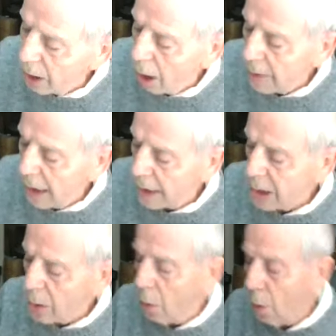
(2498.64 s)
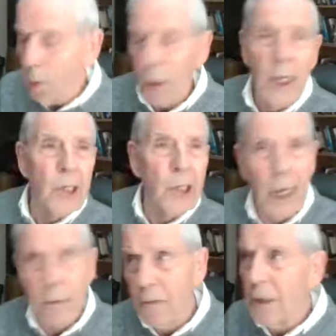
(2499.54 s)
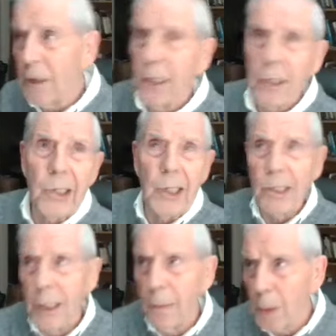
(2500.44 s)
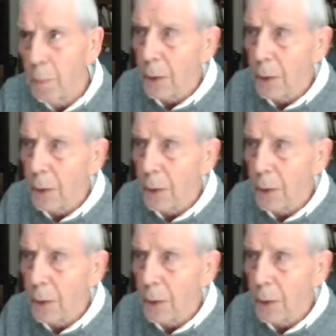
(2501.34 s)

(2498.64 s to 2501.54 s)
God. That's the whole sacrificial system,